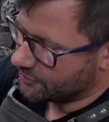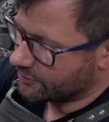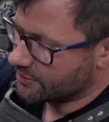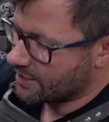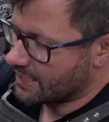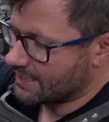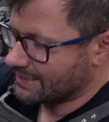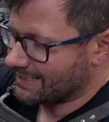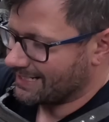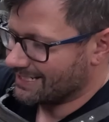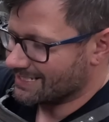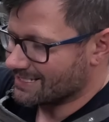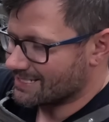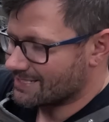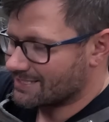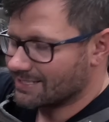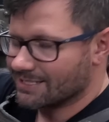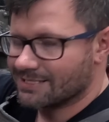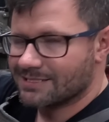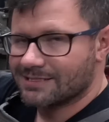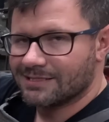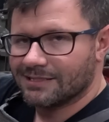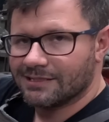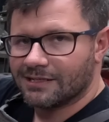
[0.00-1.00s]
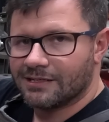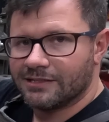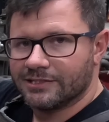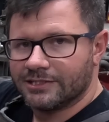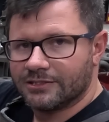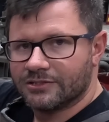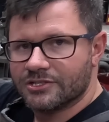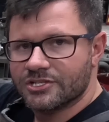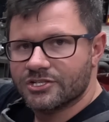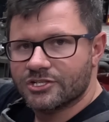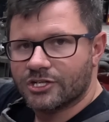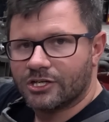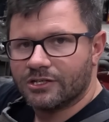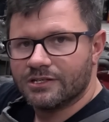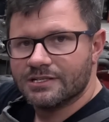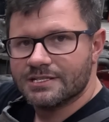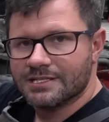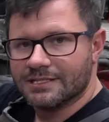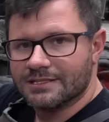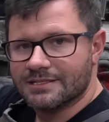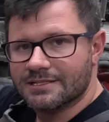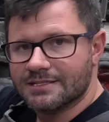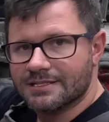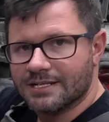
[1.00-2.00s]
not consistent on your starts
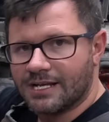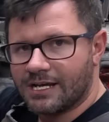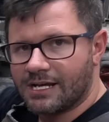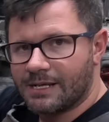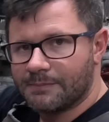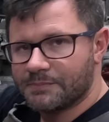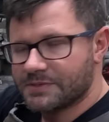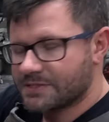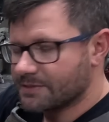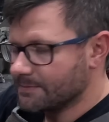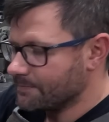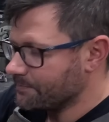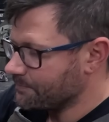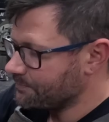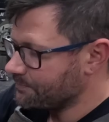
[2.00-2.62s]
and stops,